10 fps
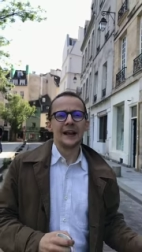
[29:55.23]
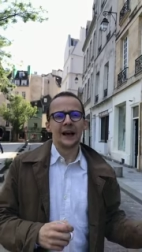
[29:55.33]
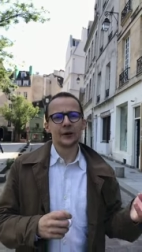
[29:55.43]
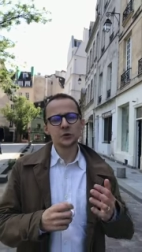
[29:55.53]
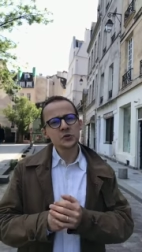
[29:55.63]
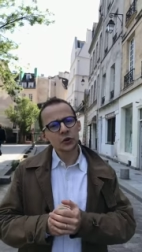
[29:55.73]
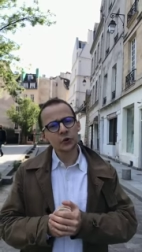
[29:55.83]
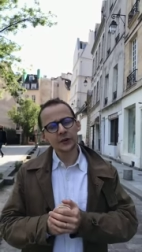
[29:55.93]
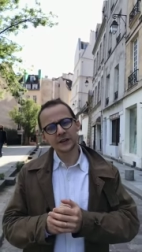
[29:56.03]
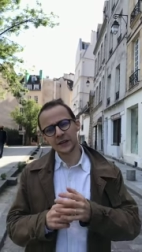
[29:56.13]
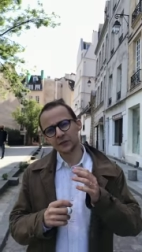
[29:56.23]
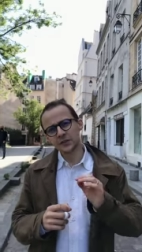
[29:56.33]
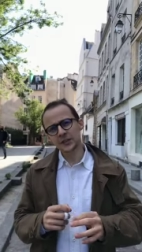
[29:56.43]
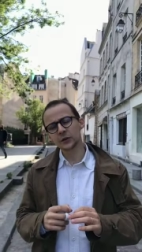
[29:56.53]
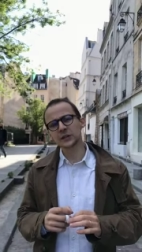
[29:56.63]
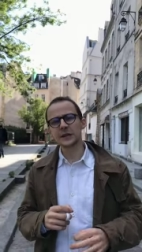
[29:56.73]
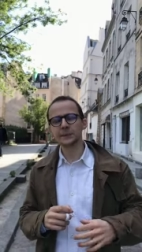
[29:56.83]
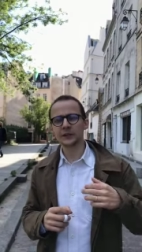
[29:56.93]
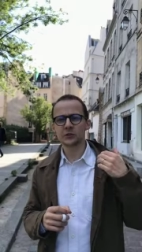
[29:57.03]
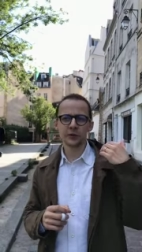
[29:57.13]
And also know that every single tip
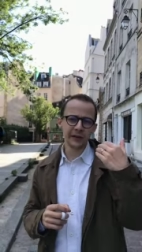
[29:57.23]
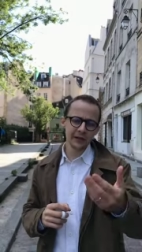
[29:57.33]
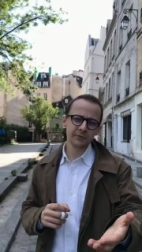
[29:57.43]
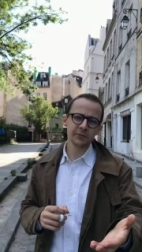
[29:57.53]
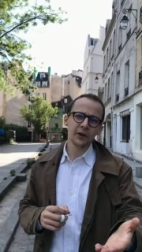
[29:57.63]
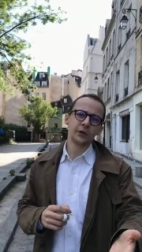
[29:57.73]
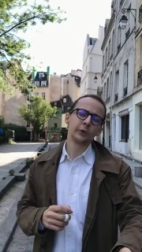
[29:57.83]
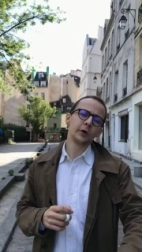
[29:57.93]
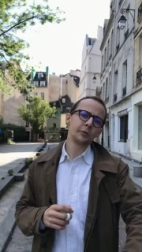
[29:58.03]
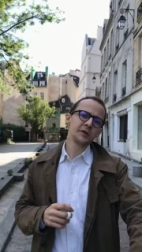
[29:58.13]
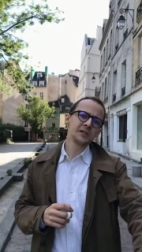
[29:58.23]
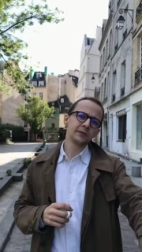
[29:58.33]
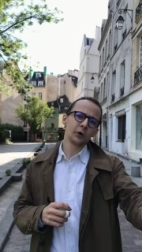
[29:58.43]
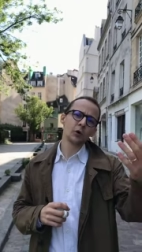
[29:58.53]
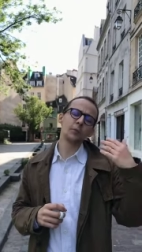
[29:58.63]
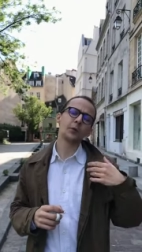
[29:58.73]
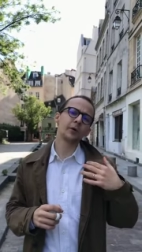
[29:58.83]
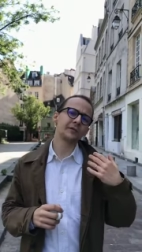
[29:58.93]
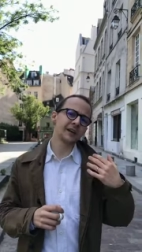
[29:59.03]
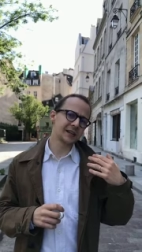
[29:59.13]
that you give, you will receive a
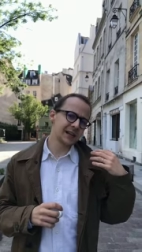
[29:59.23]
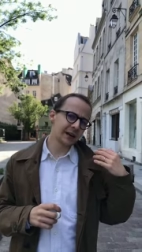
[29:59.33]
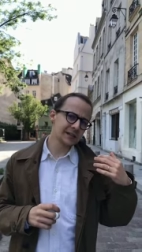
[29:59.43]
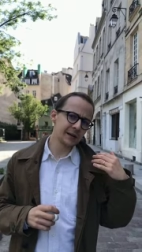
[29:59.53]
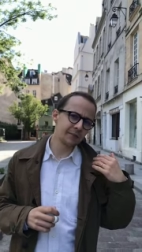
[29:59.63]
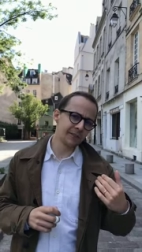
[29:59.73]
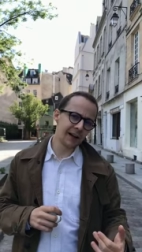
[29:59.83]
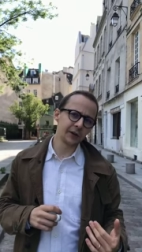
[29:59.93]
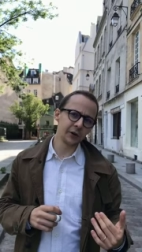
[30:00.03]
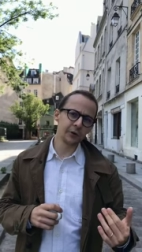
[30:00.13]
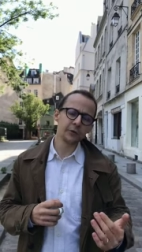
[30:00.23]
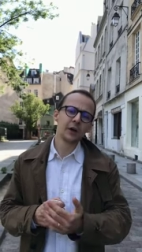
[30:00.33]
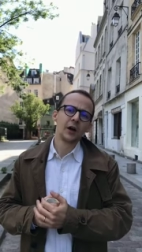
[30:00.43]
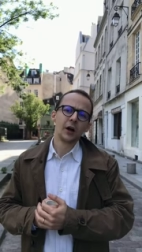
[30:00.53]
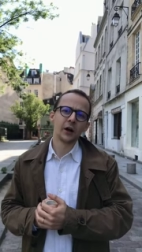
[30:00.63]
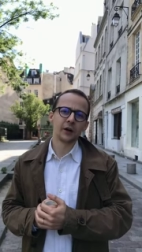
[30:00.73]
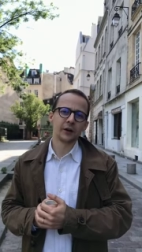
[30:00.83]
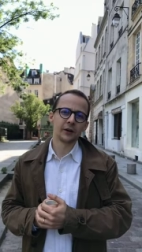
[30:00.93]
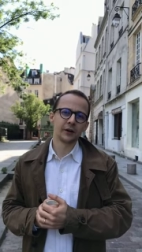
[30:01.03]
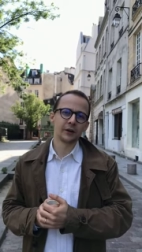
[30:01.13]
coupon of the exact same value
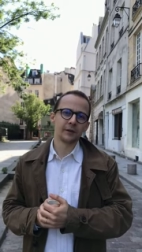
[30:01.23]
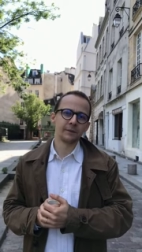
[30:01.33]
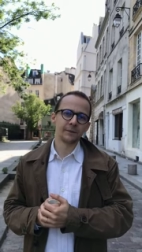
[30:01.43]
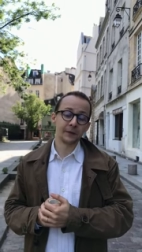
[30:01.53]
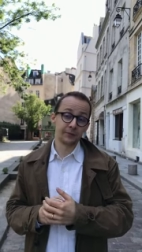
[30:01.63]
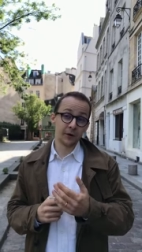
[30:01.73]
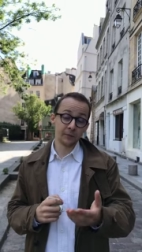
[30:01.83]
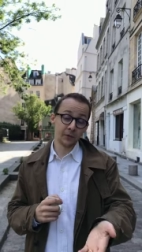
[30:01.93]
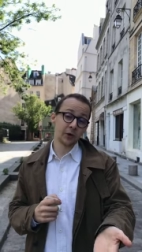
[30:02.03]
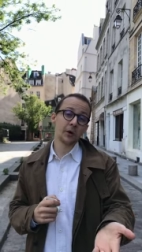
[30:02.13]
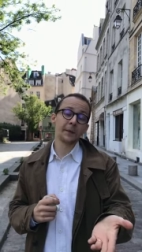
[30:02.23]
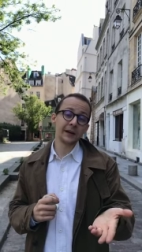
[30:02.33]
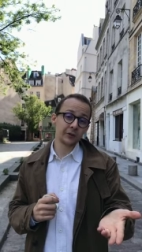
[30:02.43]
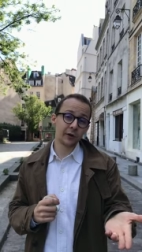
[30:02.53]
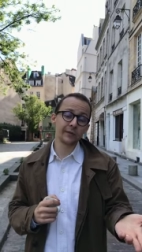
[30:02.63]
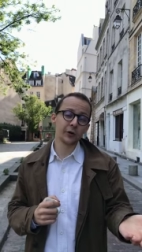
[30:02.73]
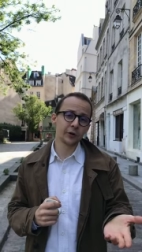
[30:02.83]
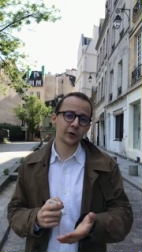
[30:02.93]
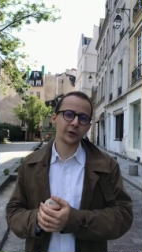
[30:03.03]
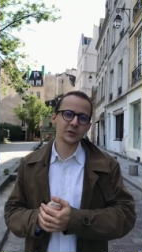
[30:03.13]
uh, from the company Travel
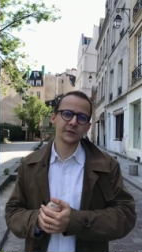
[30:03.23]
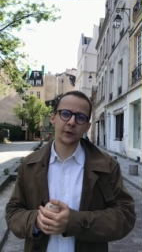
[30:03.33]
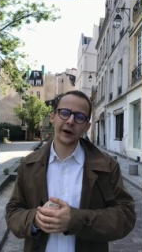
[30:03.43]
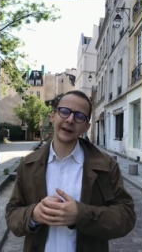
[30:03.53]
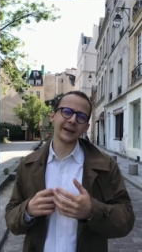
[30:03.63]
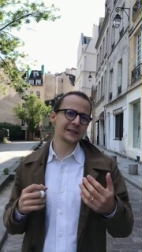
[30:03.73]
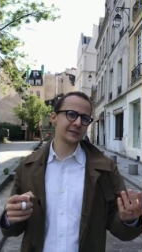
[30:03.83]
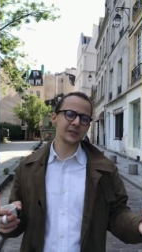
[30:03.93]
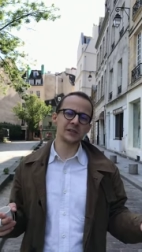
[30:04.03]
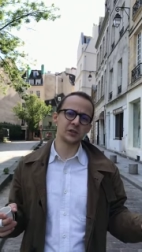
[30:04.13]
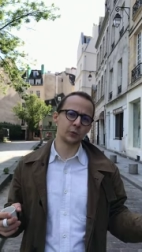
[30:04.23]
Curious for any activities you